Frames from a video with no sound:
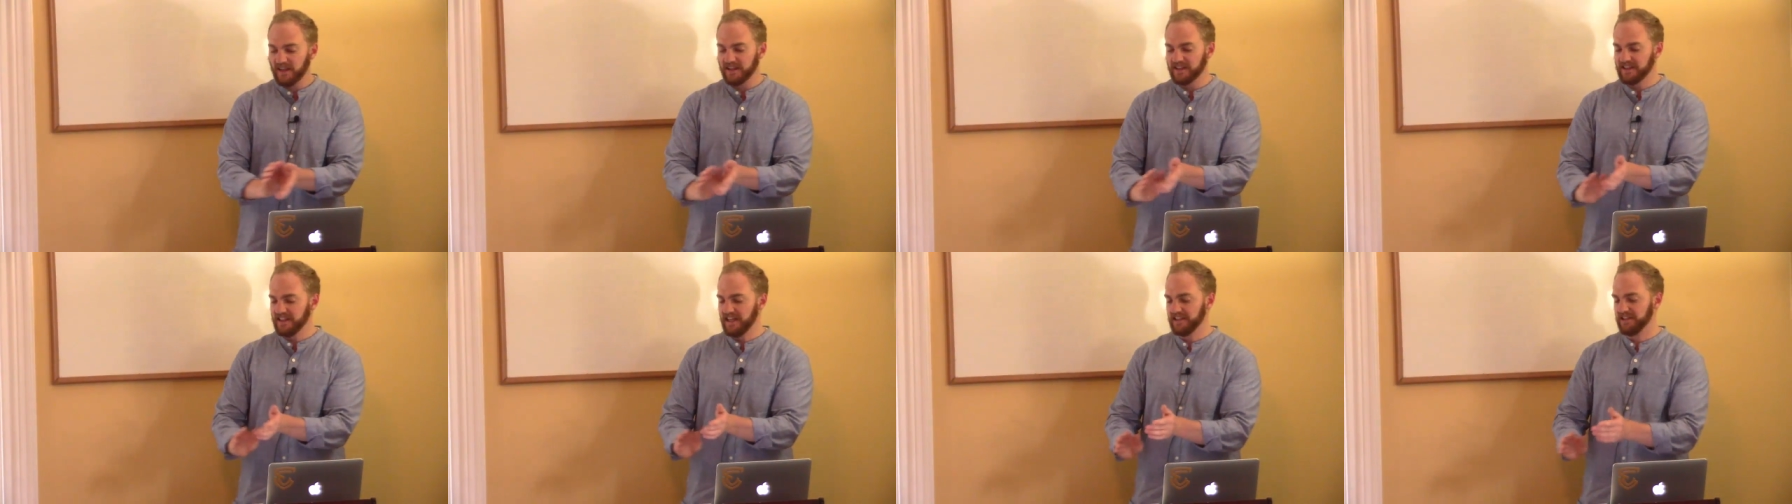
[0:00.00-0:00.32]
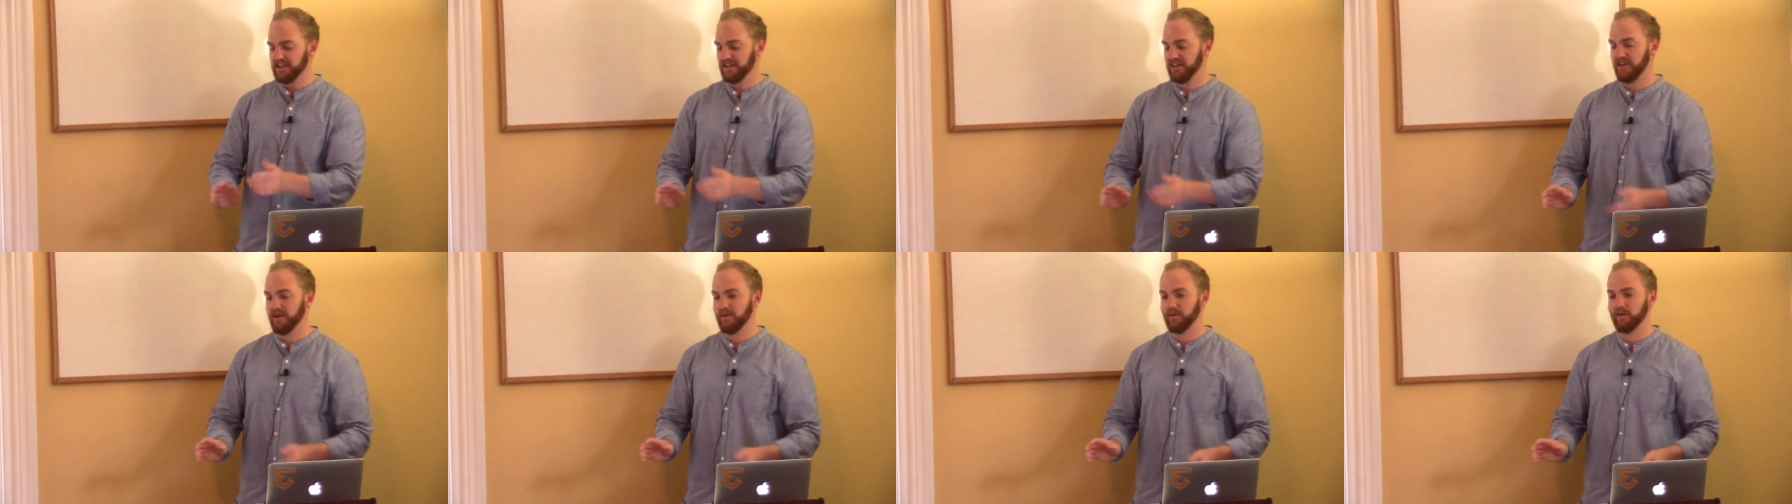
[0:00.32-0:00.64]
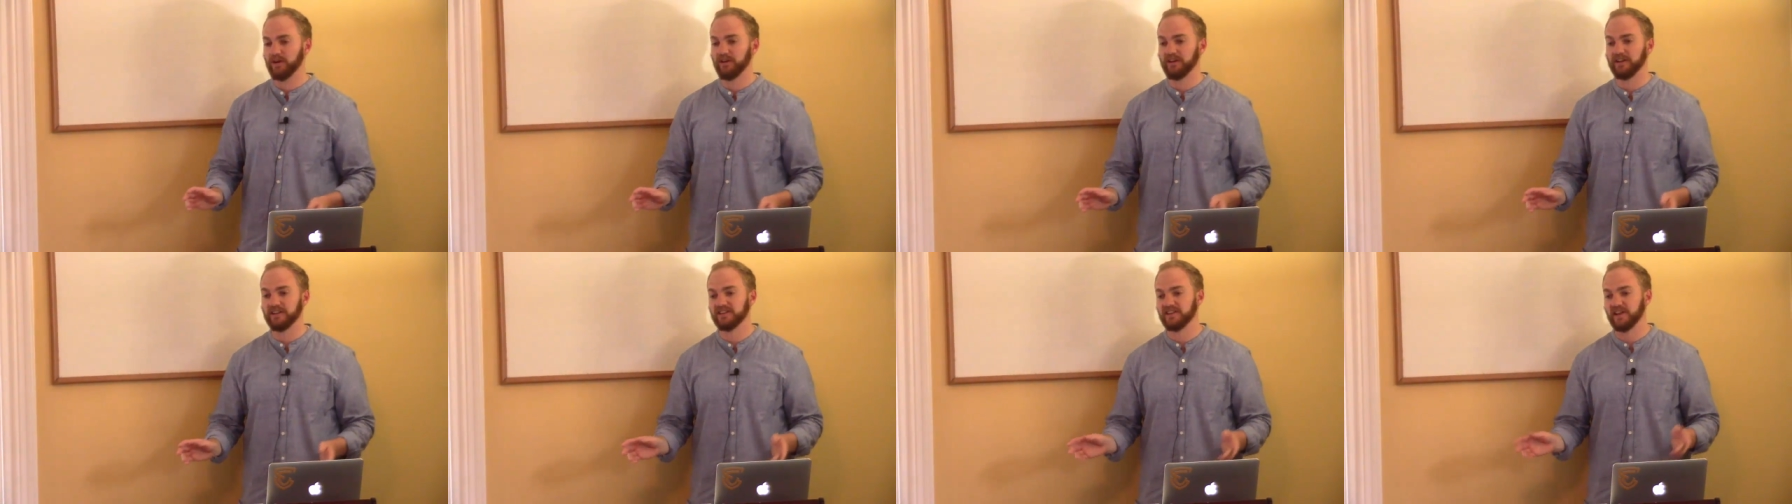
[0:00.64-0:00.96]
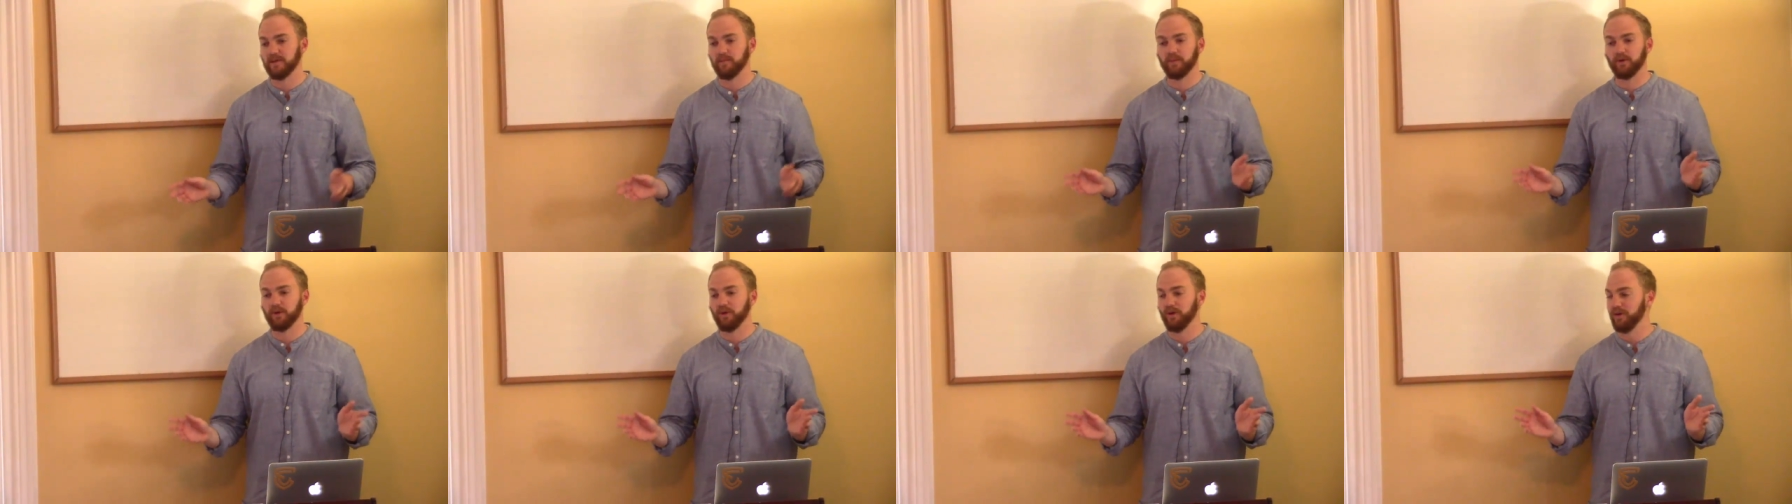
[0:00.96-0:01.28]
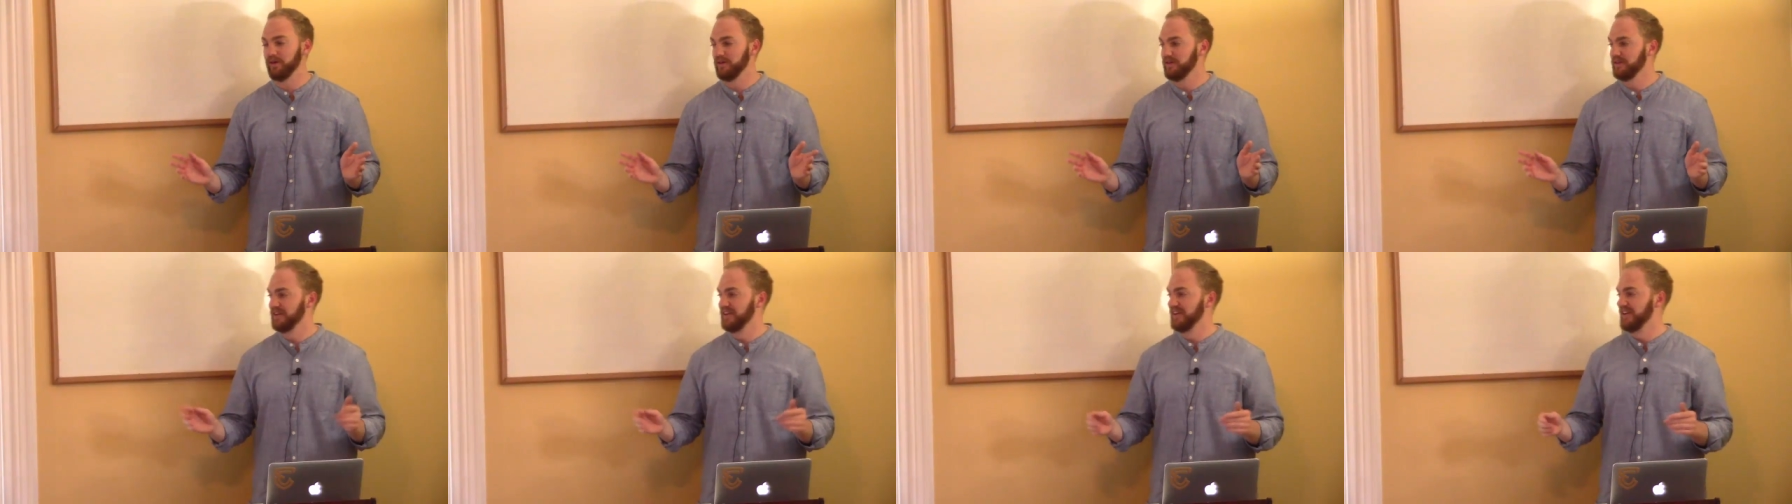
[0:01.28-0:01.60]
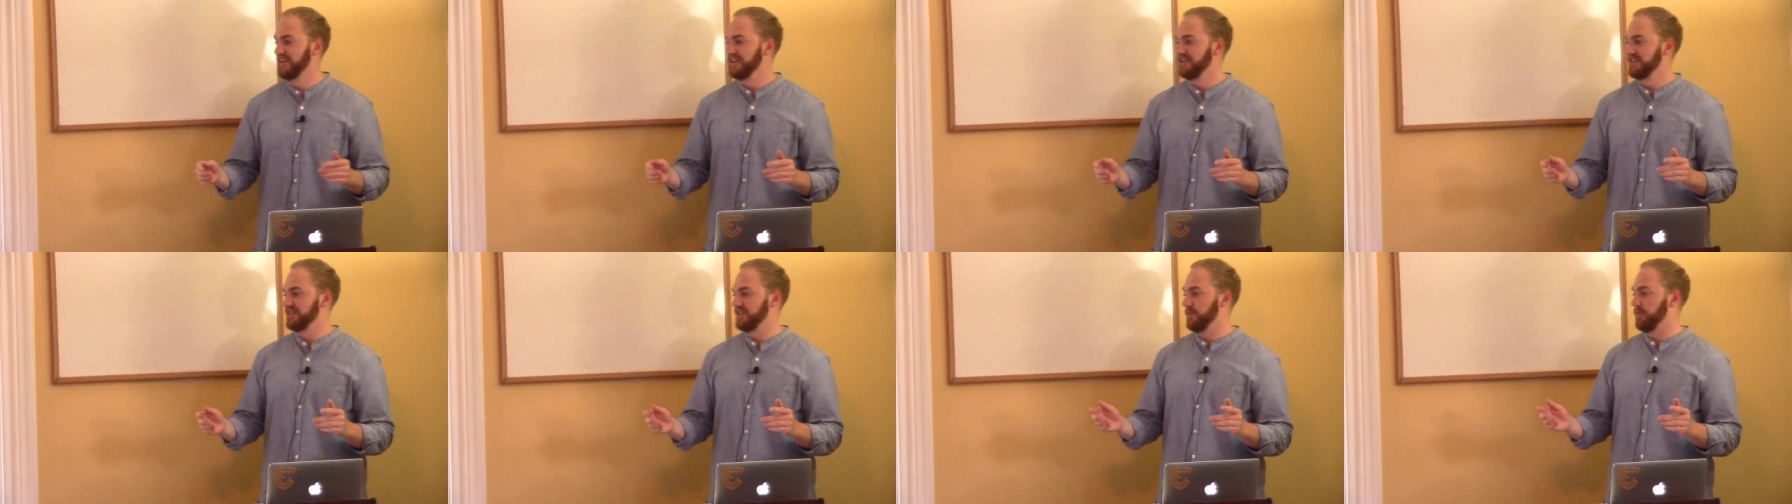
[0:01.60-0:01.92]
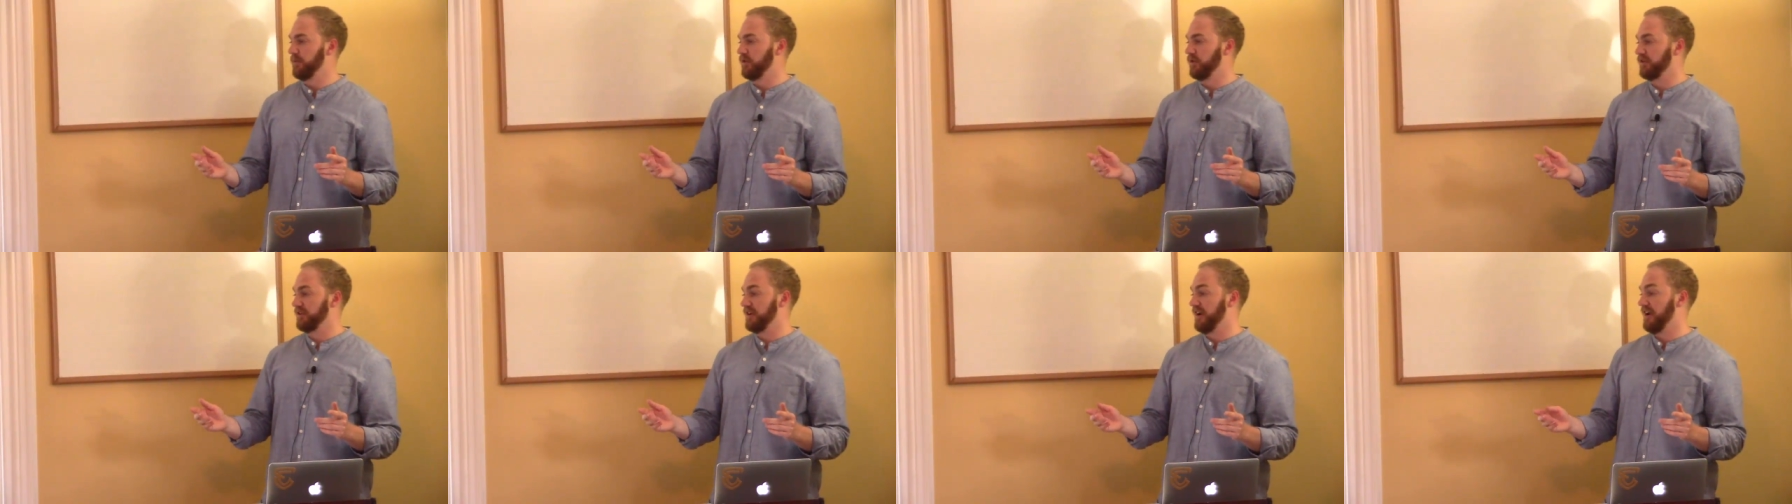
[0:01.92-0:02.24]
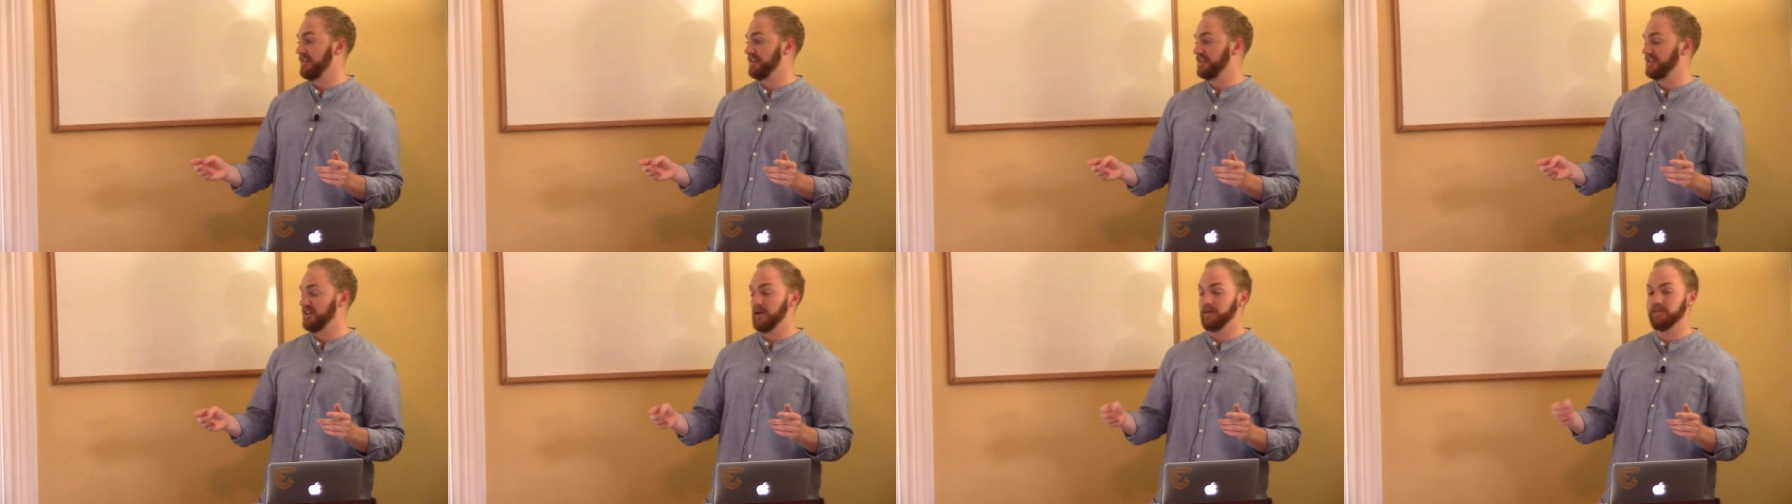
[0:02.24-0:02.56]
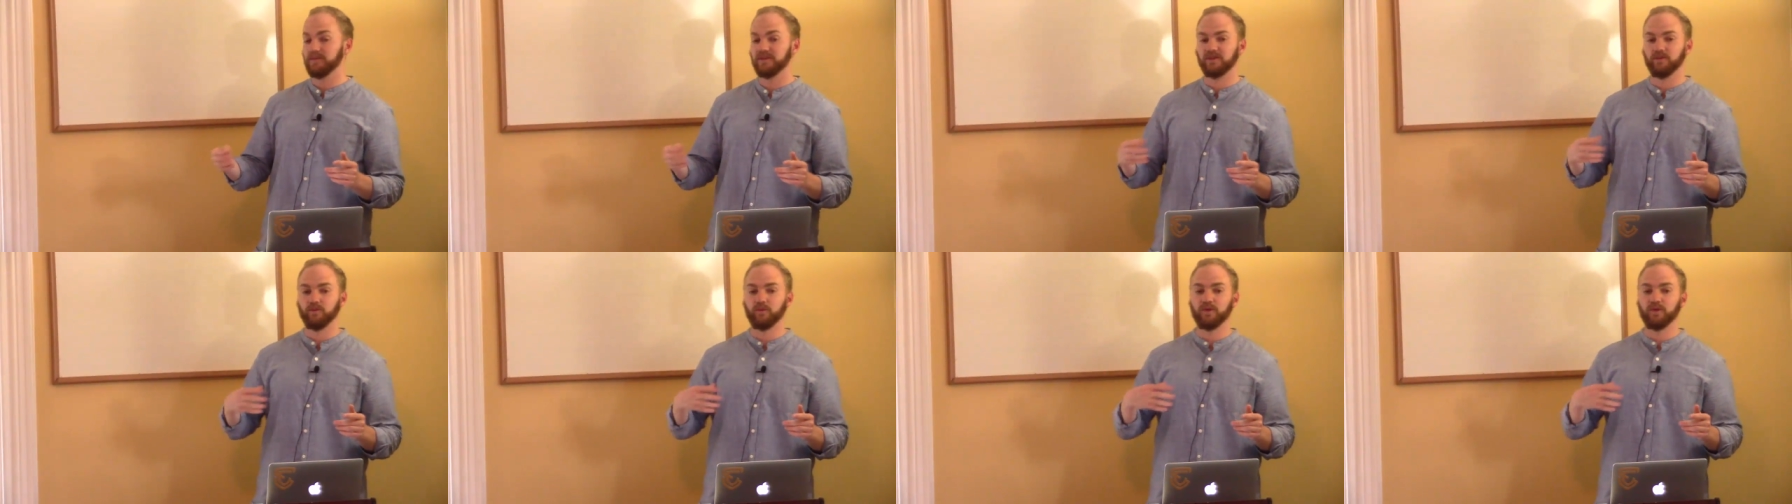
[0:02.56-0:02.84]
It's actually a really simple, simple concept.